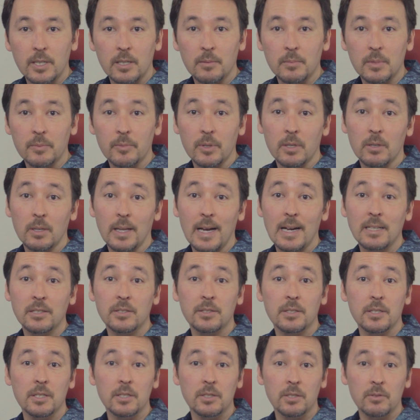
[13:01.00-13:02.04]
Now, remember last
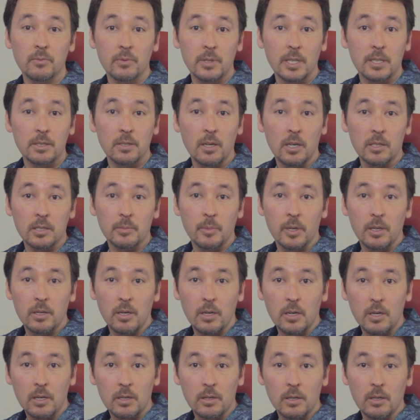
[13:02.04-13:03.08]
season when I talked about
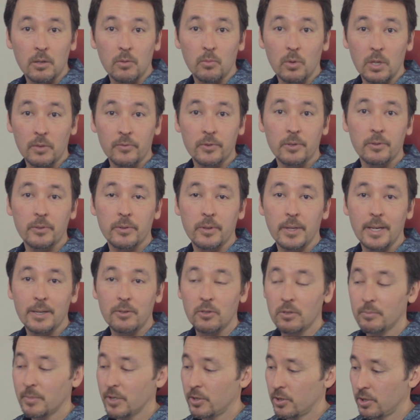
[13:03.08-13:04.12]
our workflow with
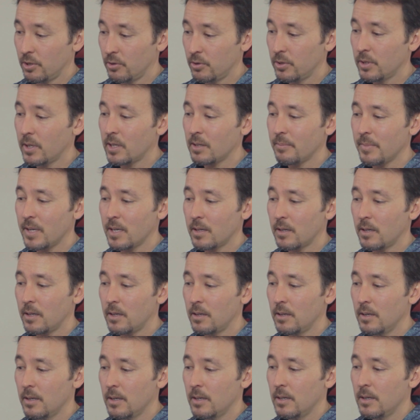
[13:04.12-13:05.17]
Lightroom, I showed you how to make
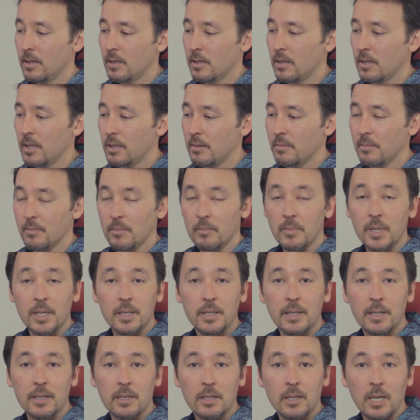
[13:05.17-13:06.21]
a
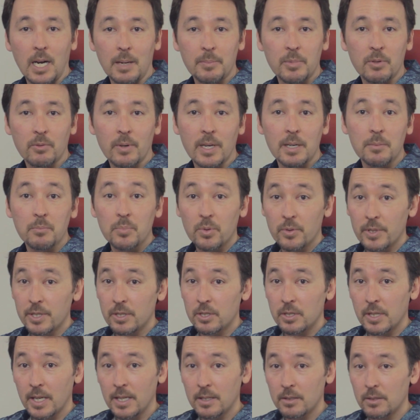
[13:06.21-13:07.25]
metadata copyright
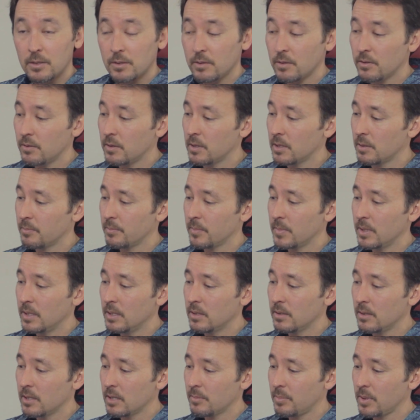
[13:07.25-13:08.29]
preset. You can
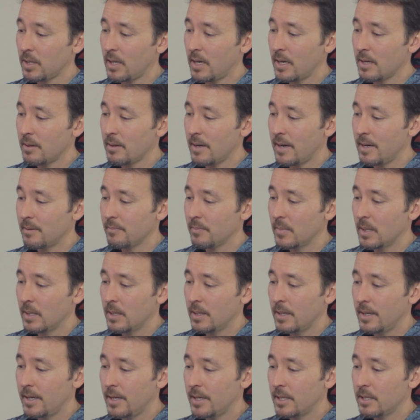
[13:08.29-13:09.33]
easily apply that.
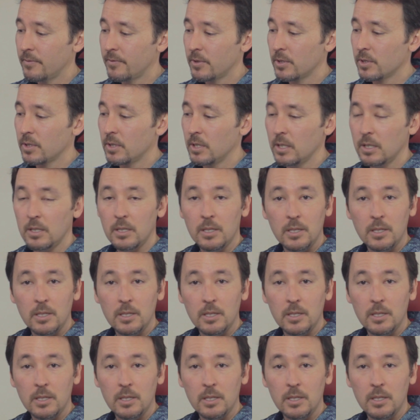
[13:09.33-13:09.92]
And if there's any